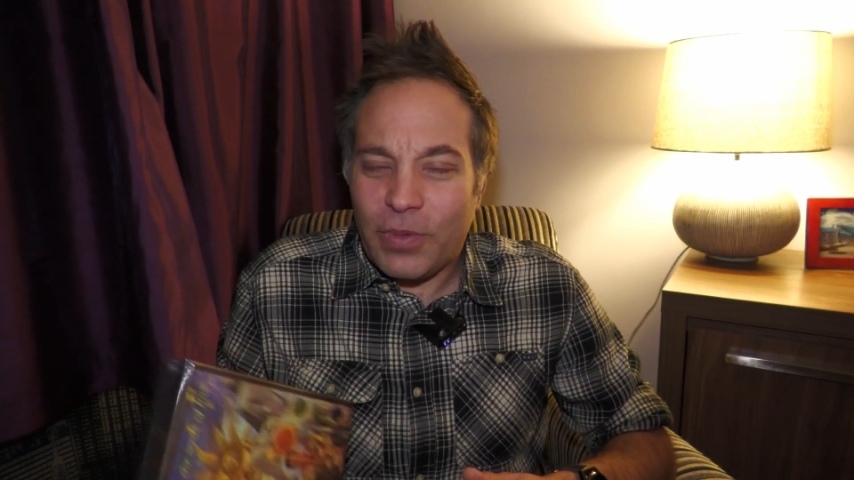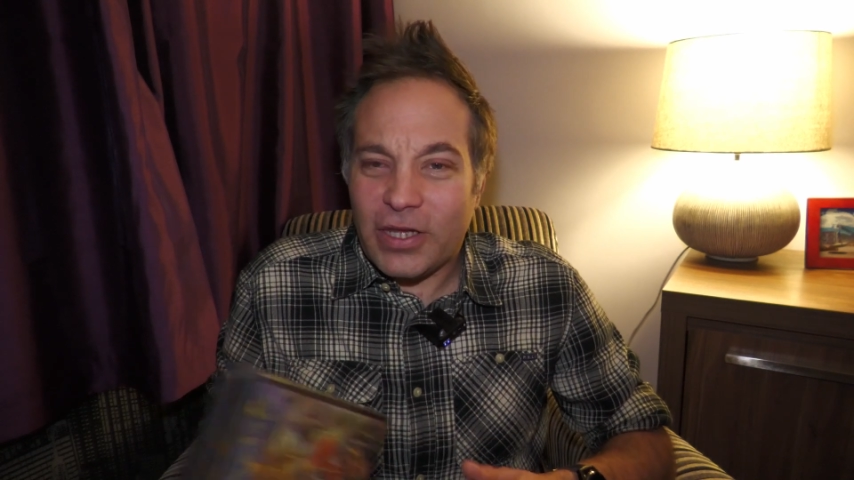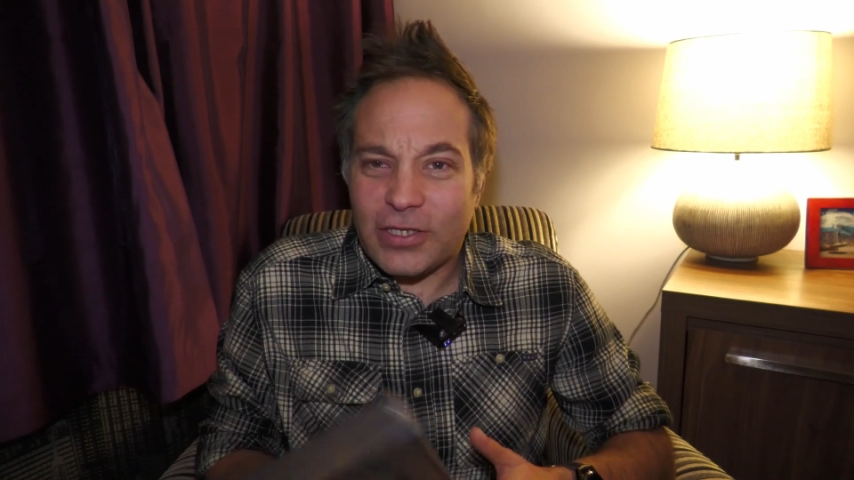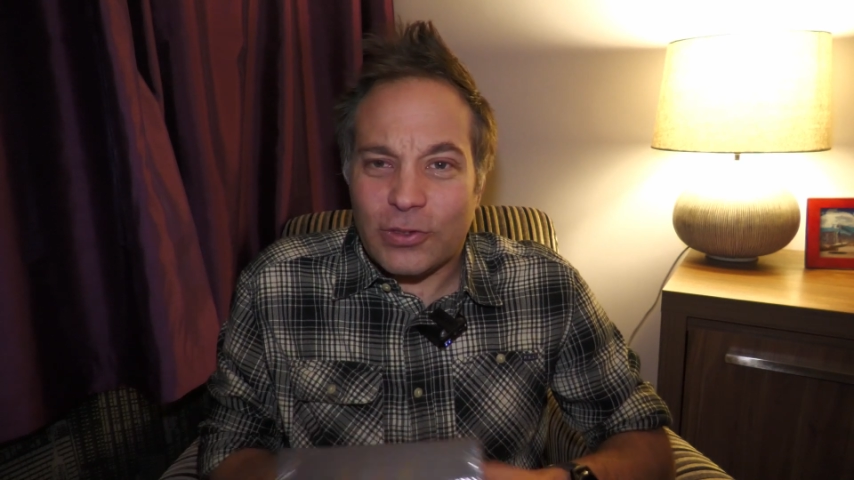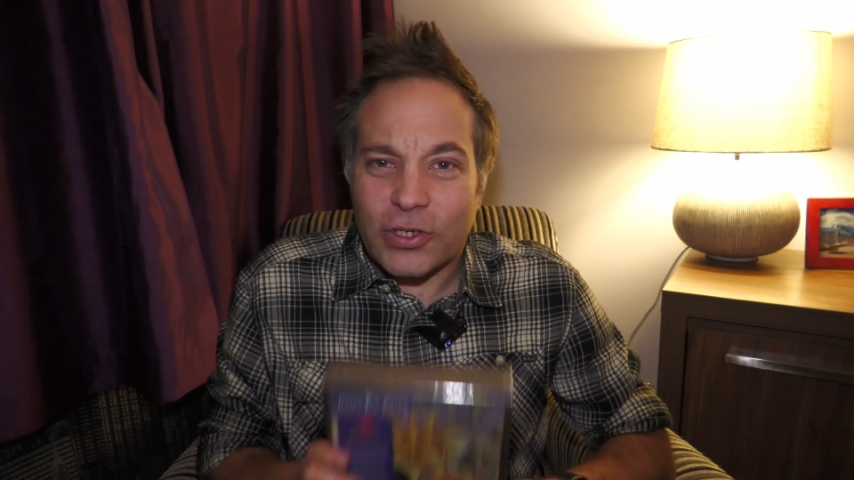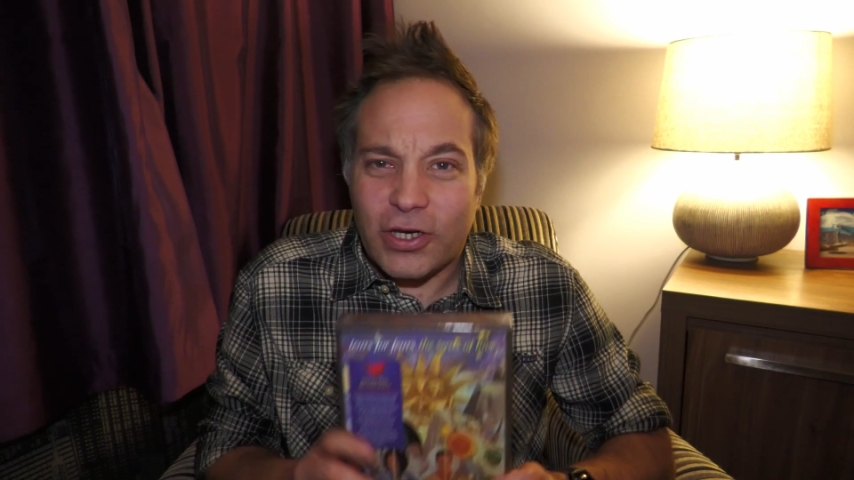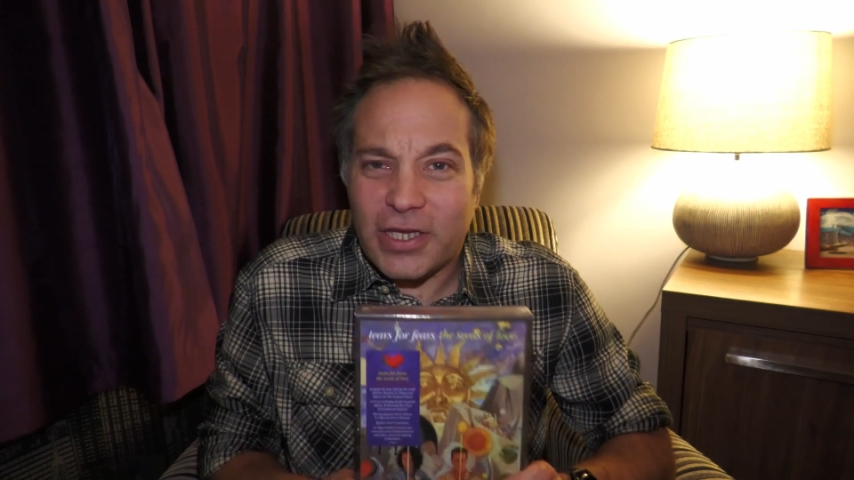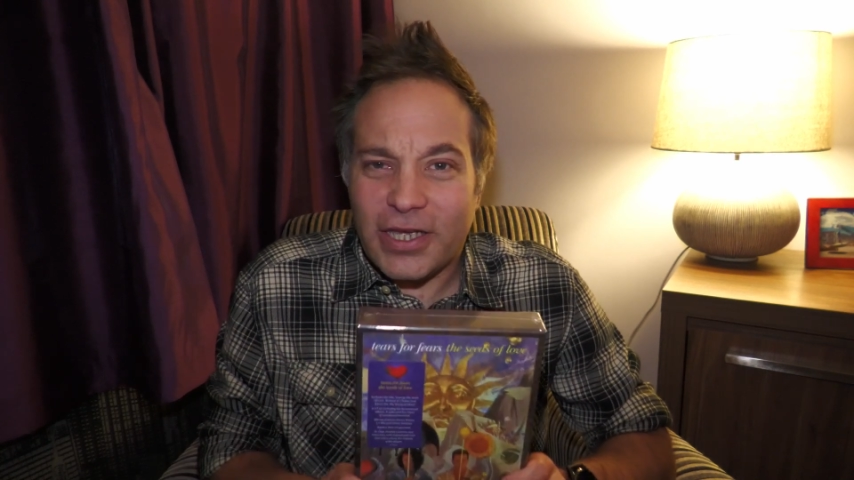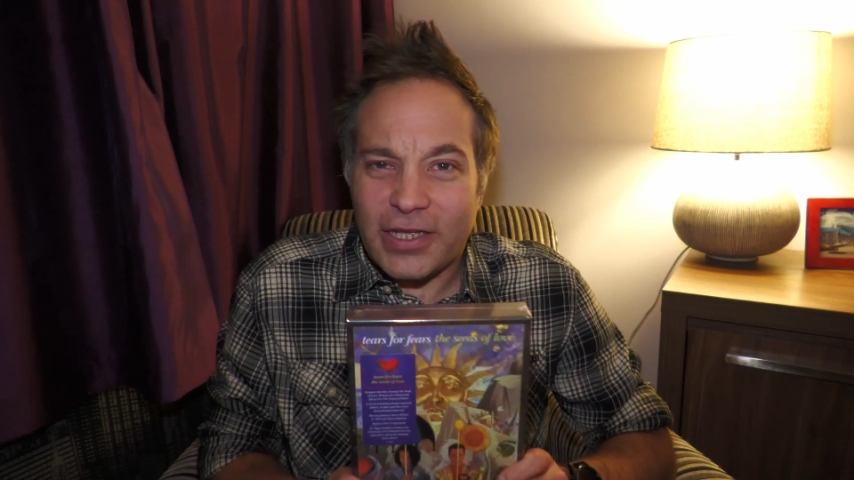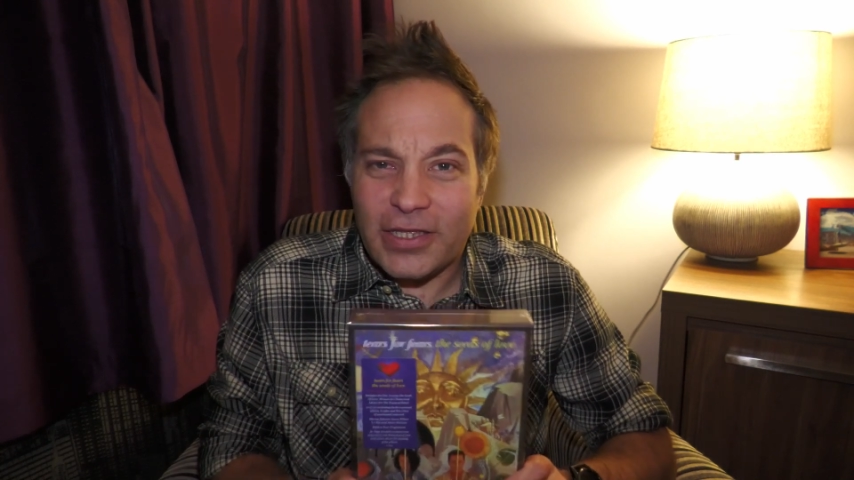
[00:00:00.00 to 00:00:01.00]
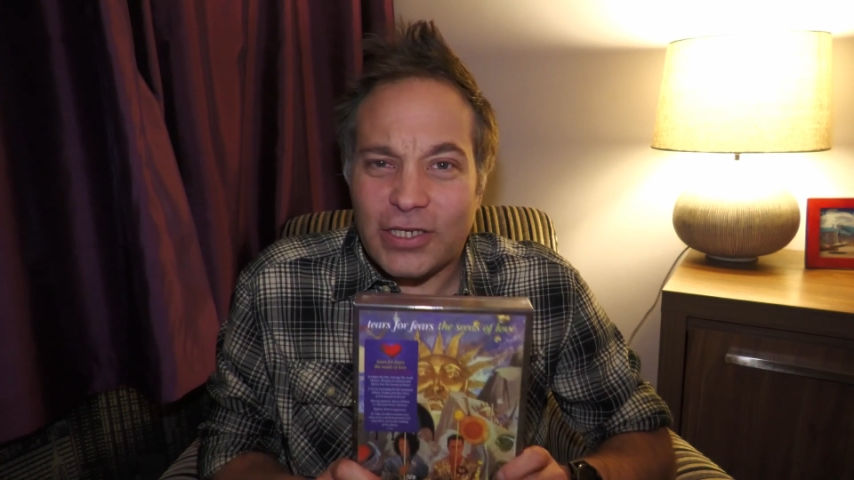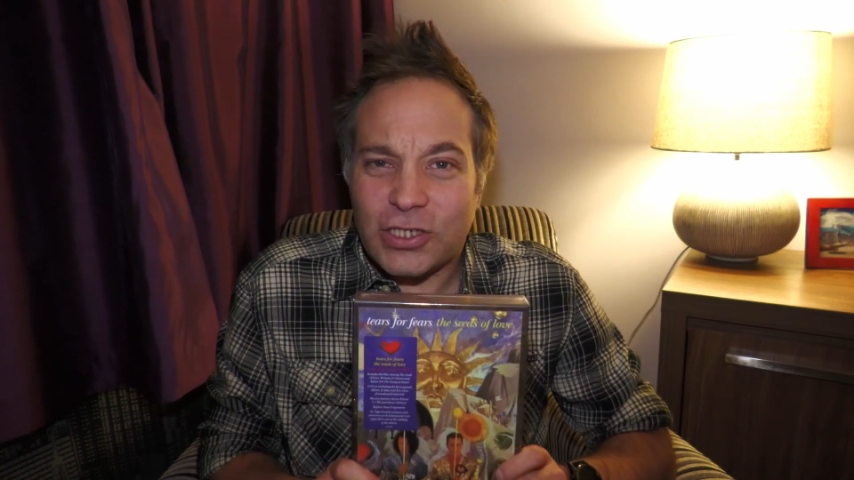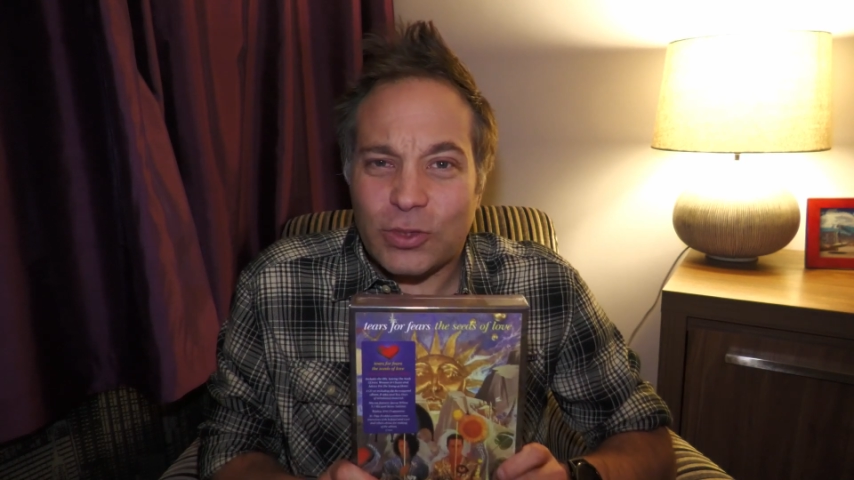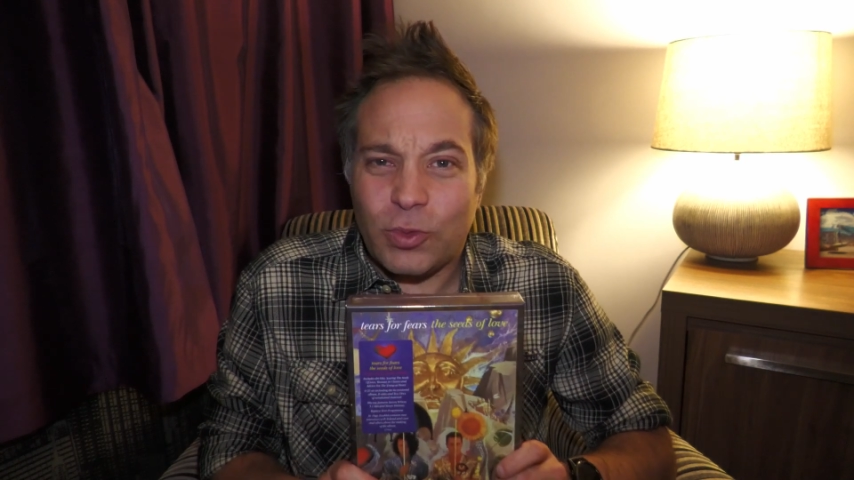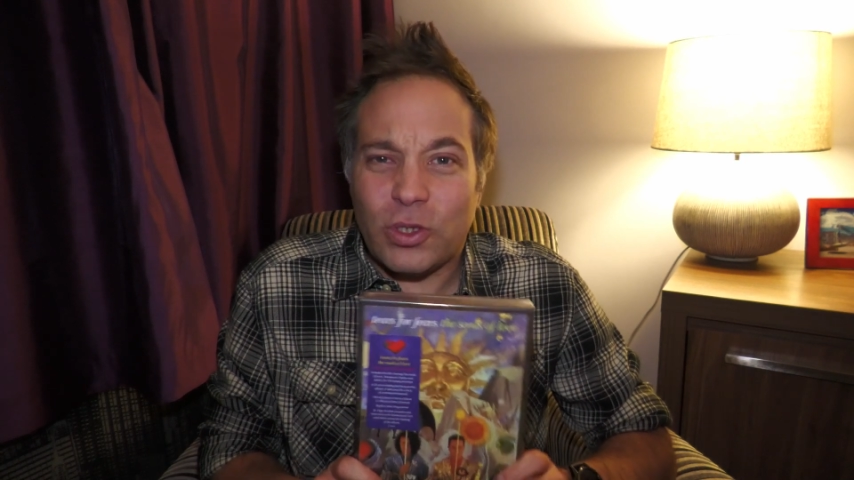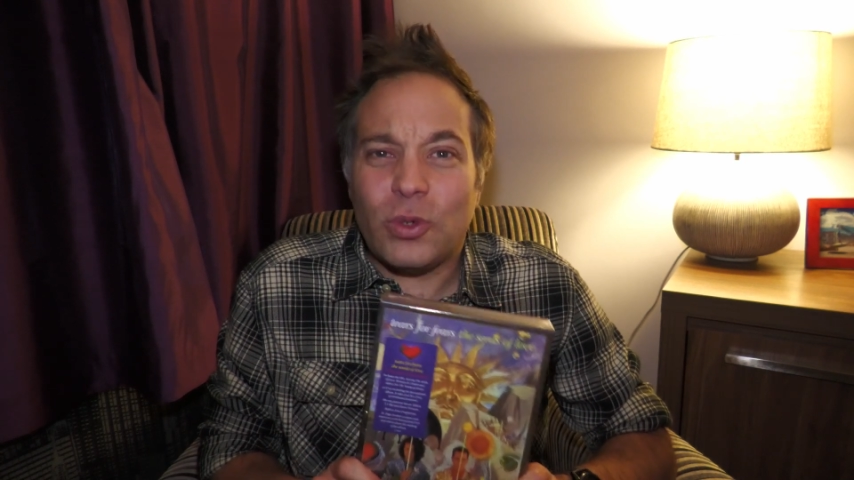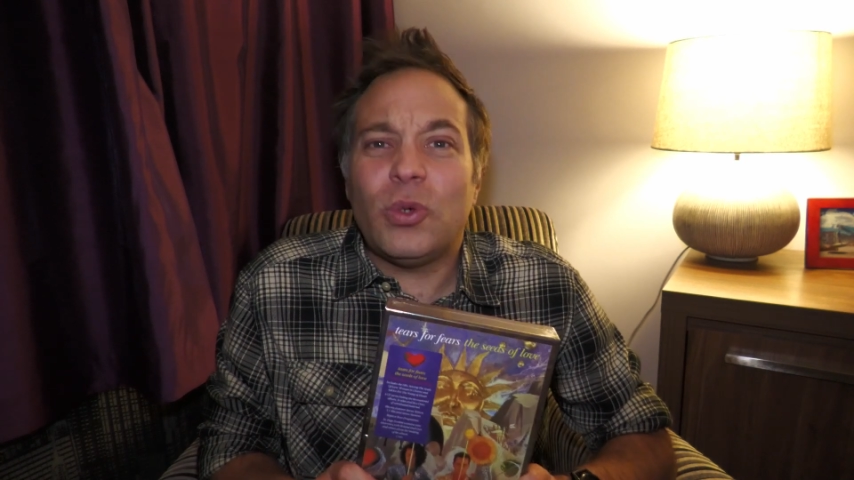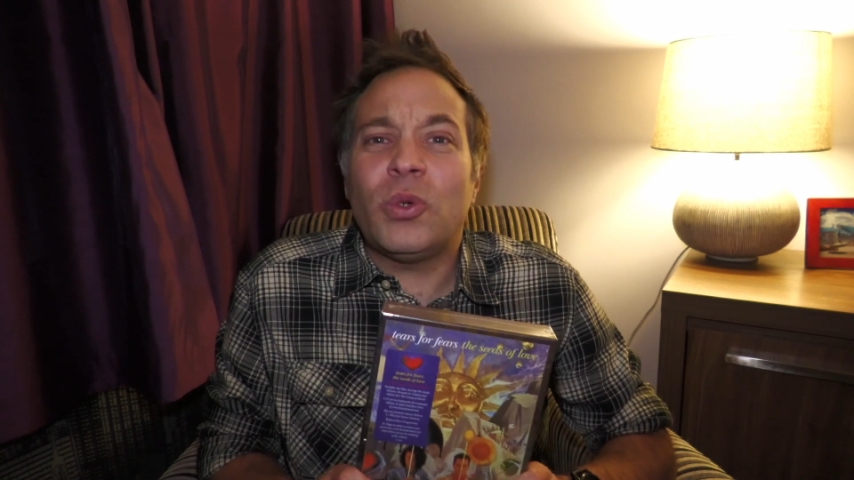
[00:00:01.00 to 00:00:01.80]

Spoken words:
big deal kind of getting this with